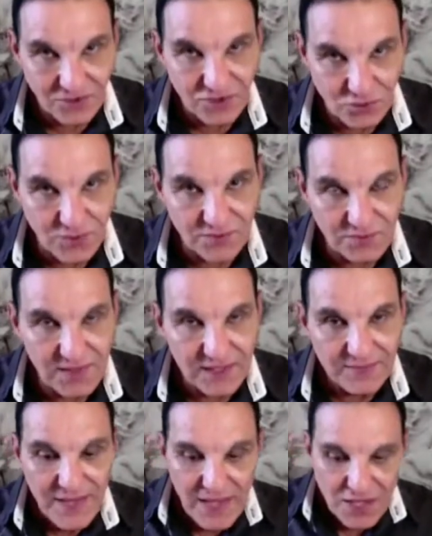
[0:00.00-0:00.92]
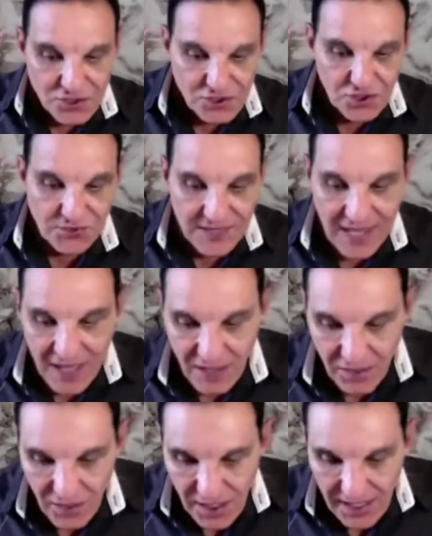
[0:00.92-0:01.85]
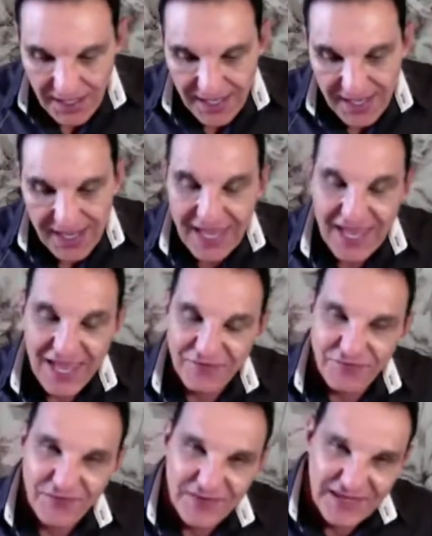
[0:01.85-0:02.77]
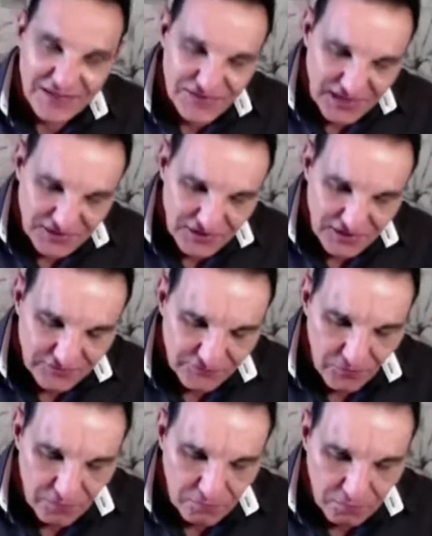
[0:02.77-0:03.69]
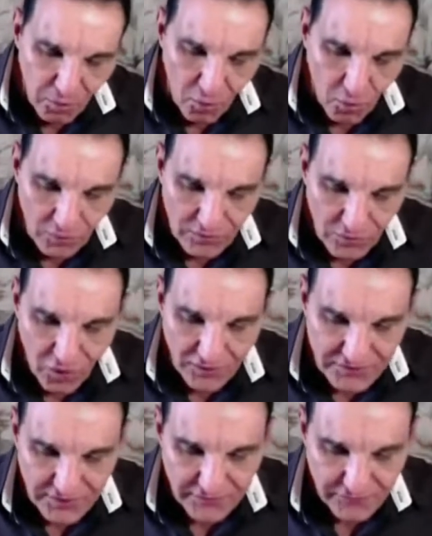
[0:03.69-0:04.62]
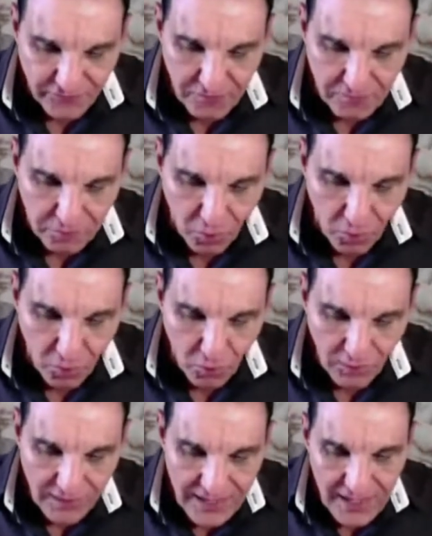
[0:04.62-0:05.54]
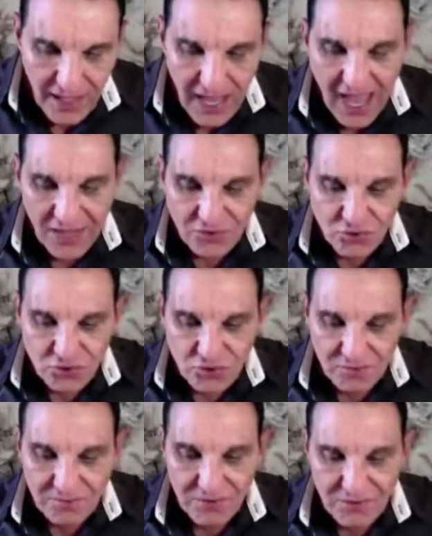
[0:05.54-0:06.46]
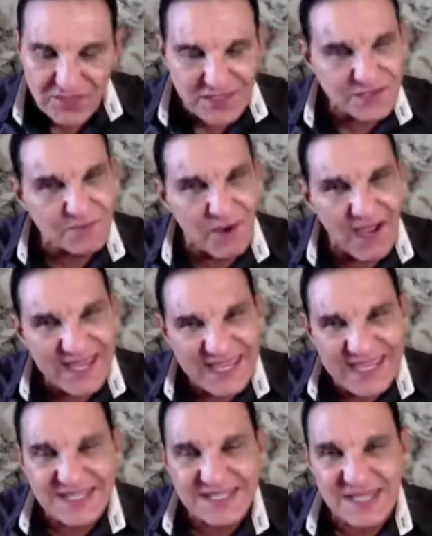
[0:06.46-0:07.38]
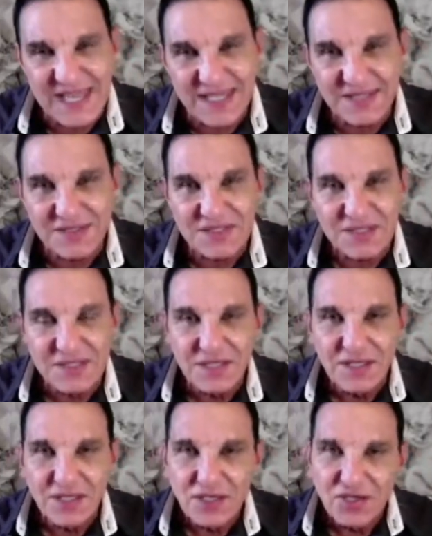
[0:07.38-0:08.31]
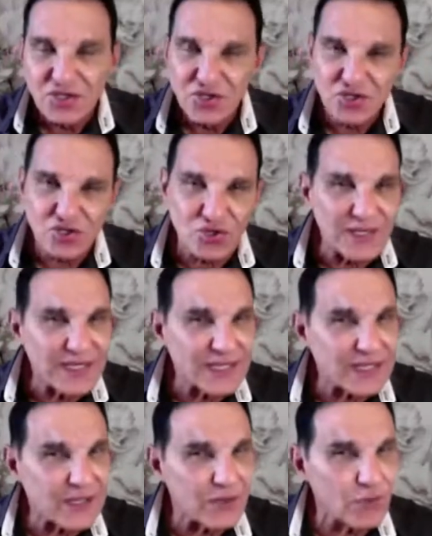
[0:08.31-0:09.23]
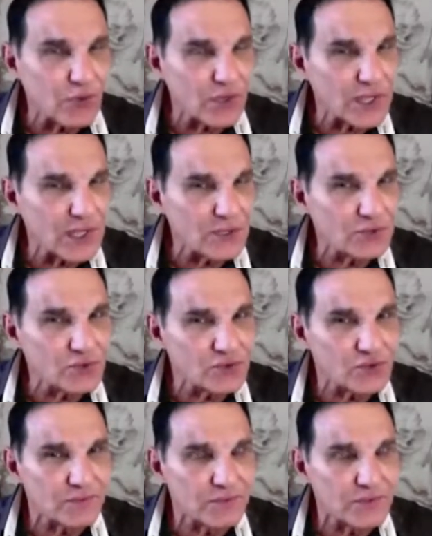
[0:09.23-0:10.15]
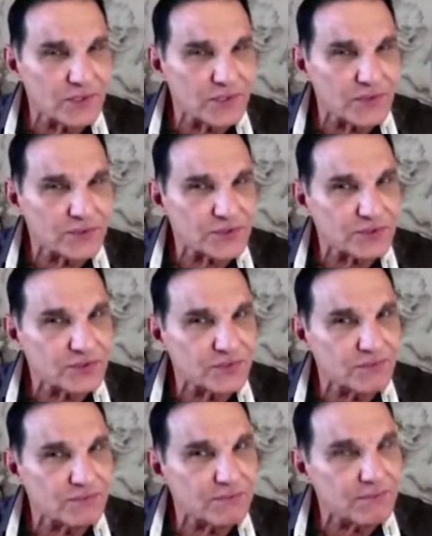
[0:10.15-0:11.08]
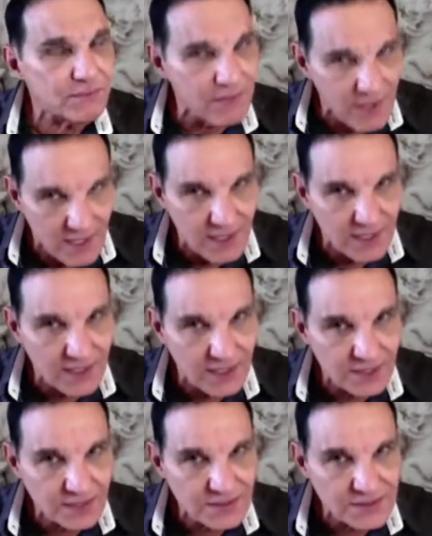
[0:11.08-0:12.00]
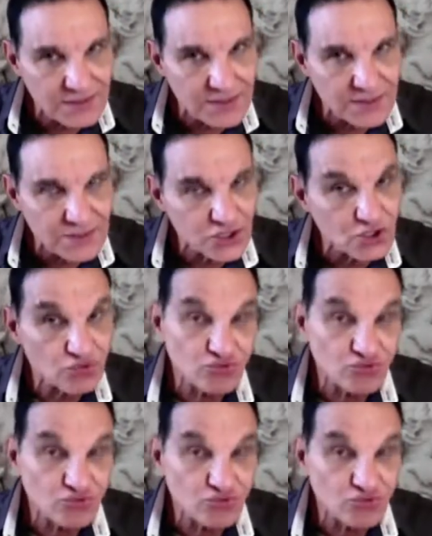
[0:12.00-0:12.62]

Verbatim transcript: Are you with me? So now, if they it for Paul, God did it for Paul, unusual miracles by his hands, surely he can work unusual miracles through my hands?